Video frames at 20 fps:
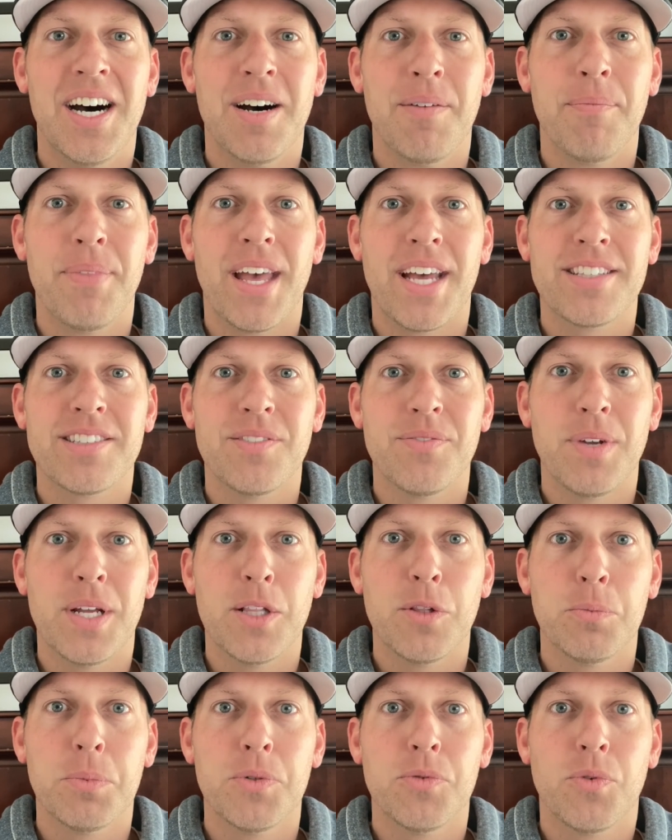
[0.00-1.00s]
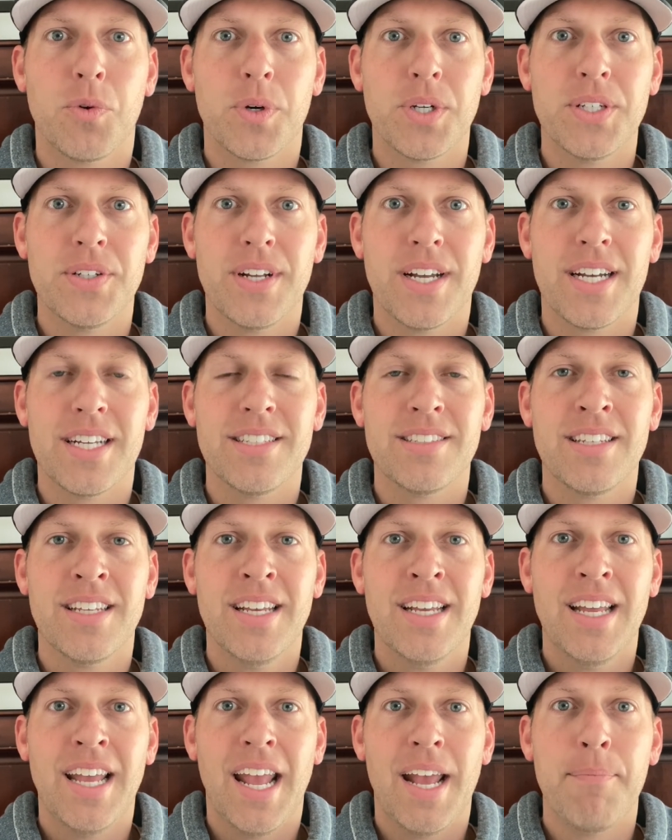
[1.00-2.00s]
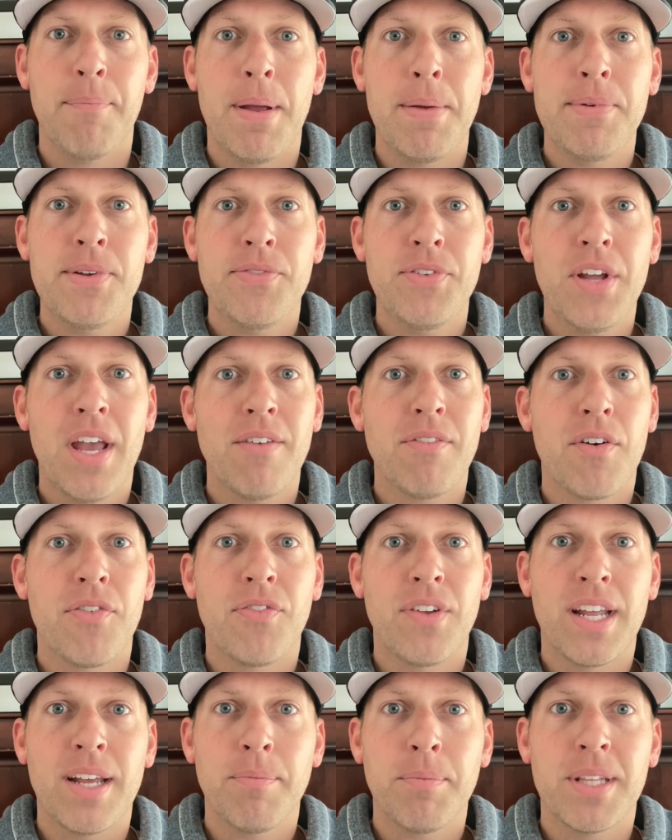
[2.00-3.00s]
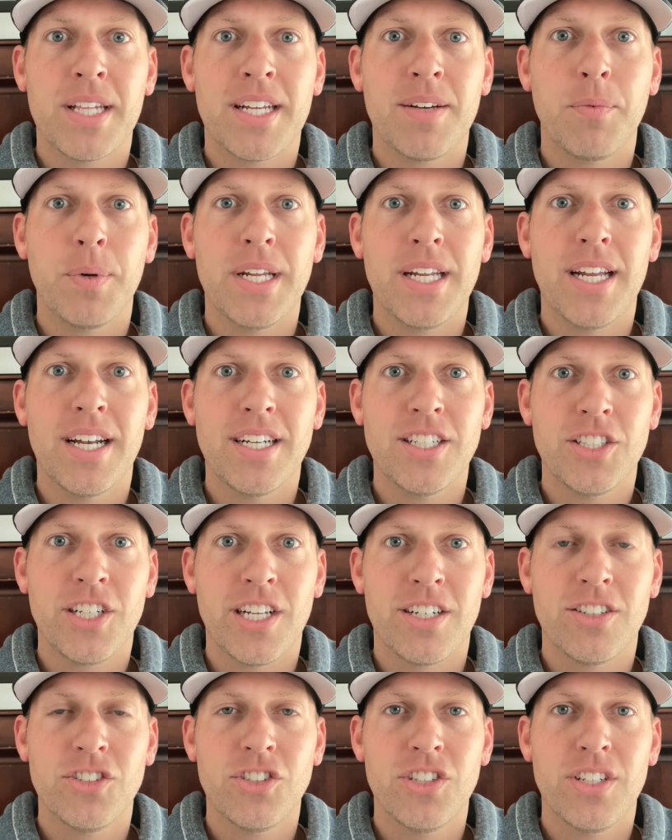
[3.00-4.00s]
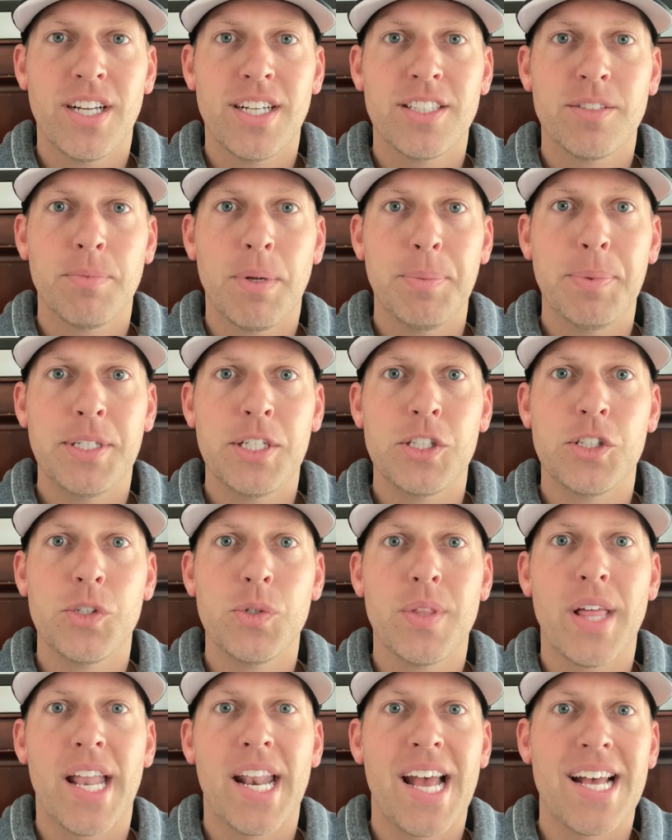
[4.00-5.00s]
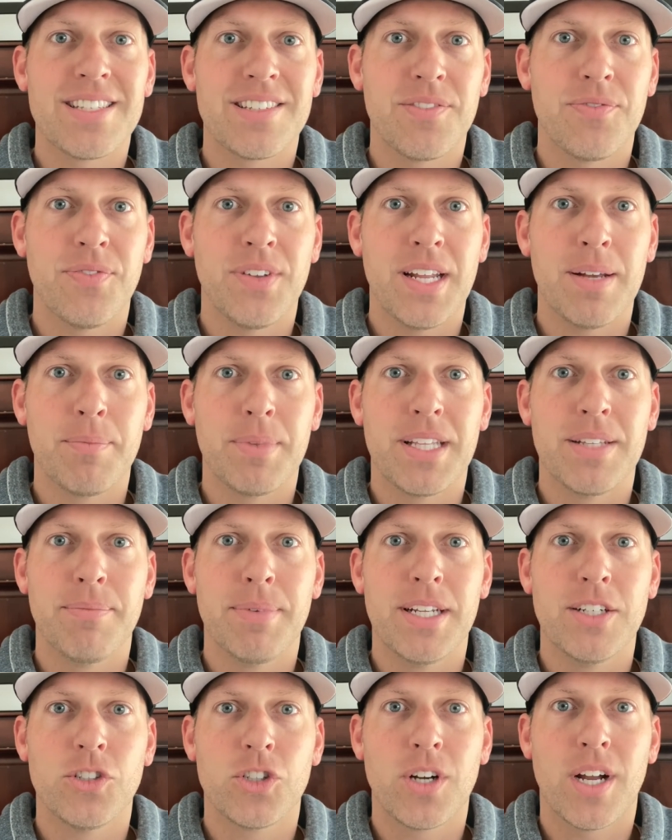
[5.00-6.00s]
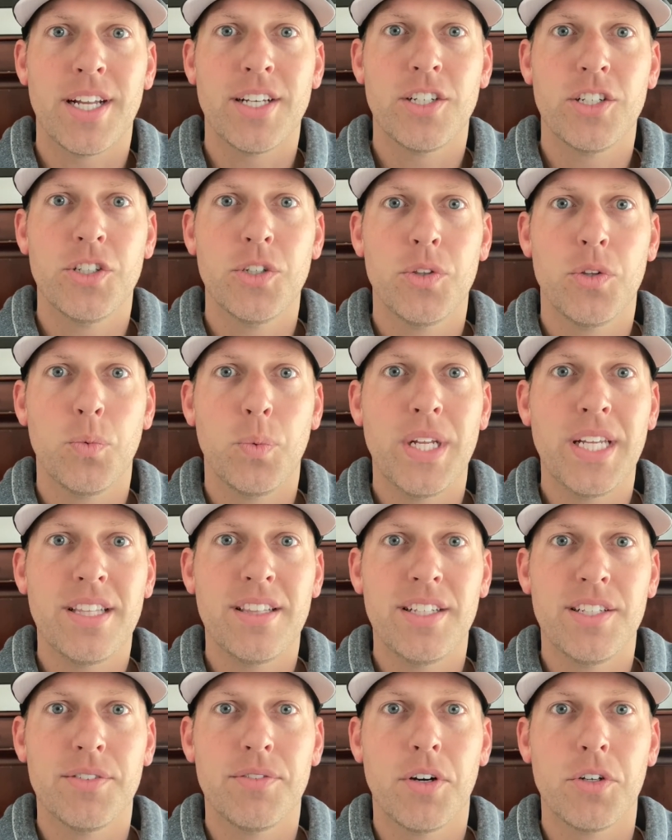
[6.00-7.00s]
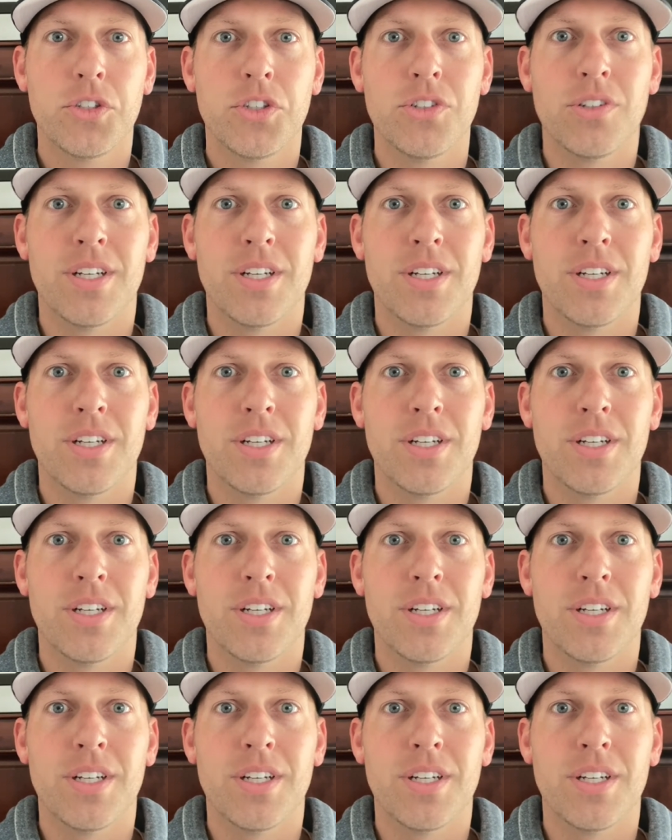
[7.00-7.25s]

That's available for you guys. And maybe if you have a family, we challenge you guys maybe to do that as a family. They tried to do the weekly devotional